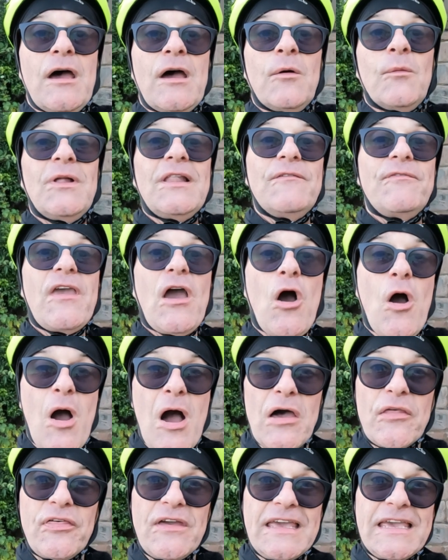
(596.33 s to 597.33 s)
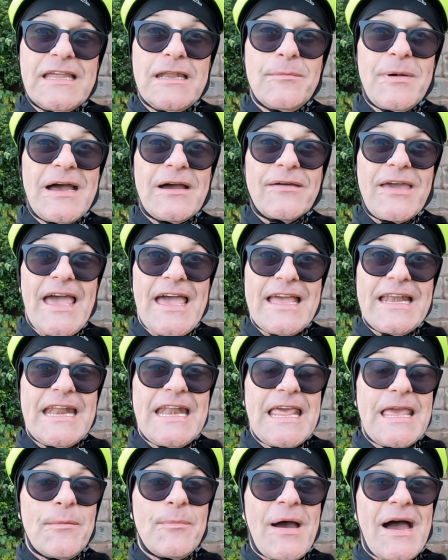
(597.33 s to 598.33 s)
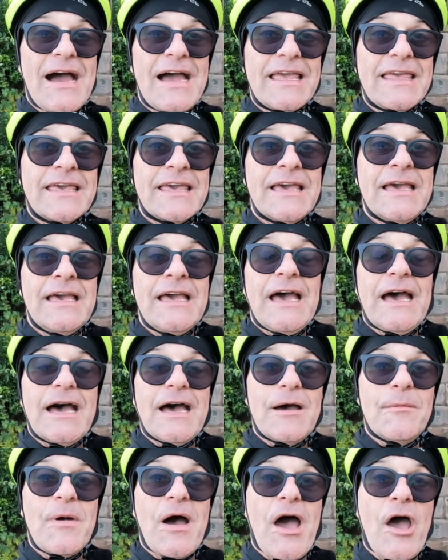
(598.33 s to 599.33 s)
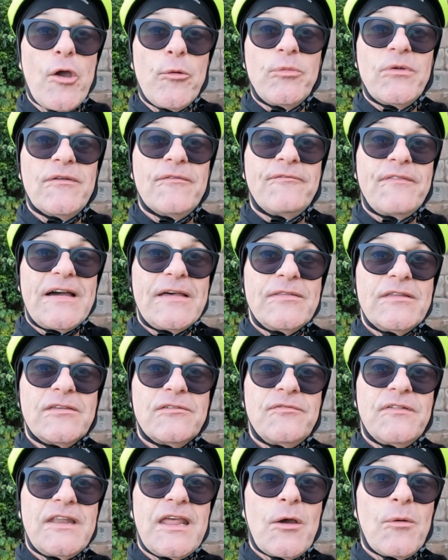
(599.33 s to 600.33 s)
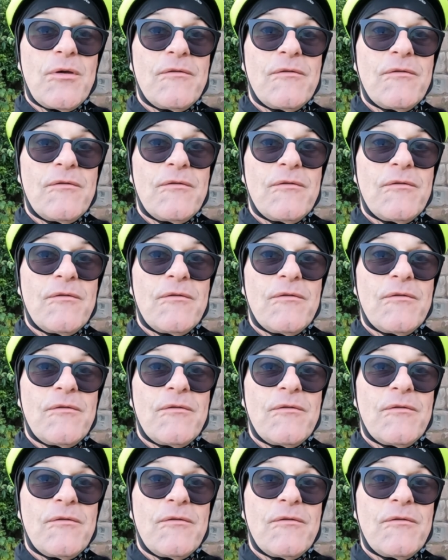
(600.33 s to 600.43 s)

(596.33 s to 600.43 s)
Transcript: Well, if you are thinking about getting an e-bike, I hope you found this video